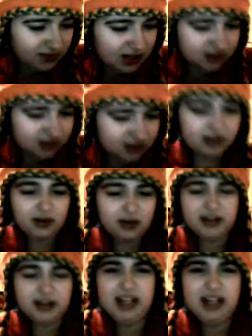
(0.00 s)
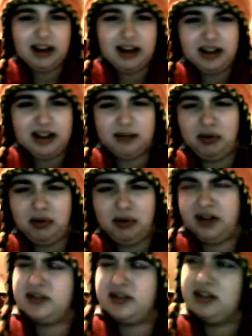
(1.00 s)
So I think what
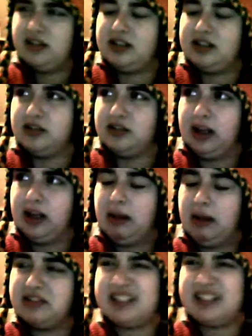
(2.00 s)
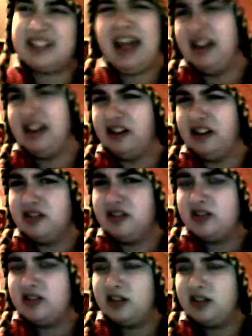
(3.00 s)
I've started talking about is
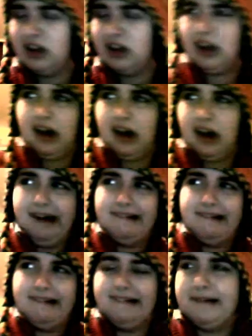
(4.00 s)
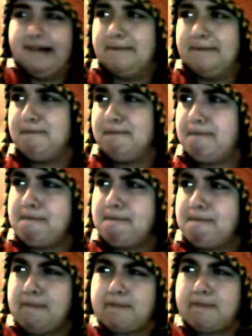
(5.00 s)
elegance, and
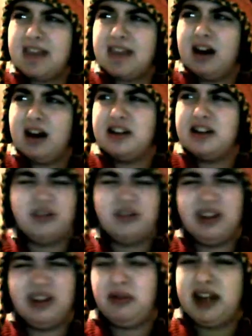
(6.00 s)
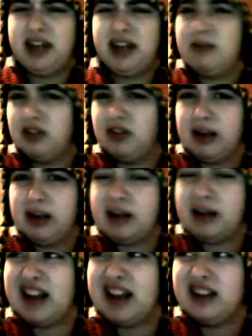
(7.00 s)
I don't really want to keep talking
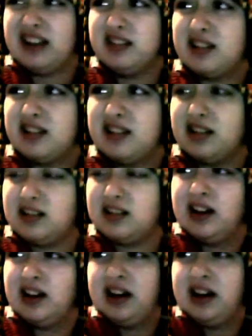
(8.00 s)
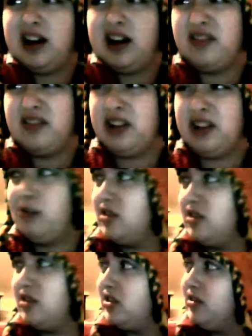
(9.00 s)
about elegance, because I haven't really got
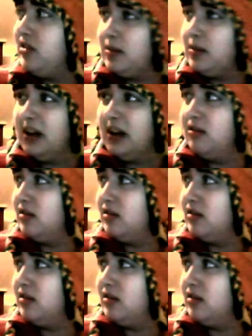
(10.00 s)
much to talk about